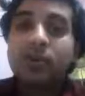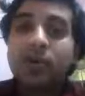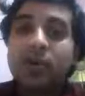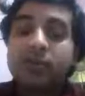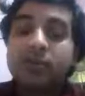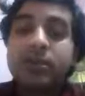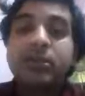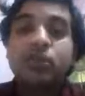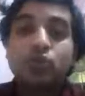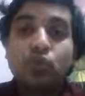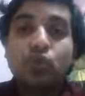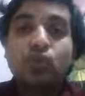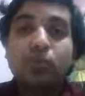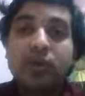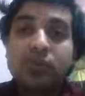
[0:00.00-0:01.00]
fast and
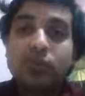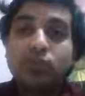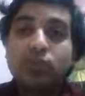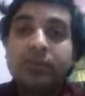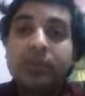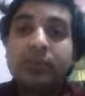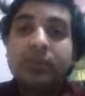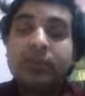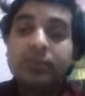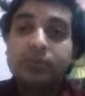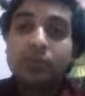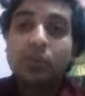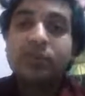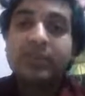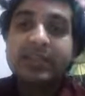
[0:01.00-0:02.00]
so fast so that the
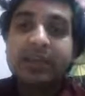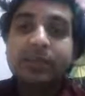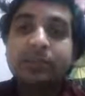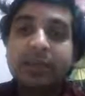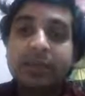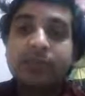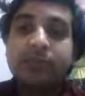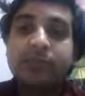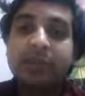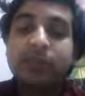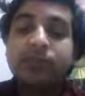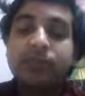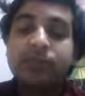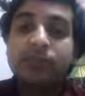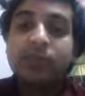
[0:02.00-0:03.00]
response can be given the
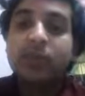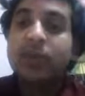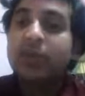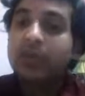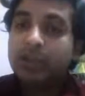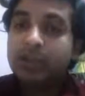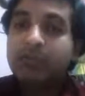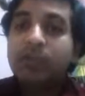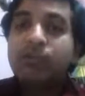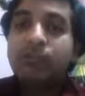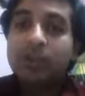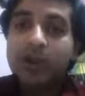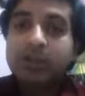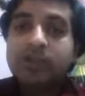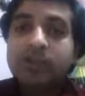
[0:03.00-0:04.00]
given
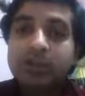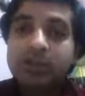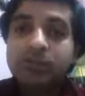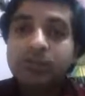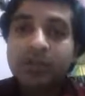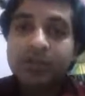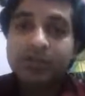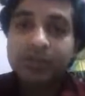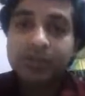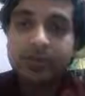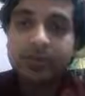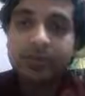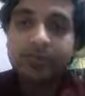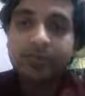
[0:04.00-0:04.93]
faster and faster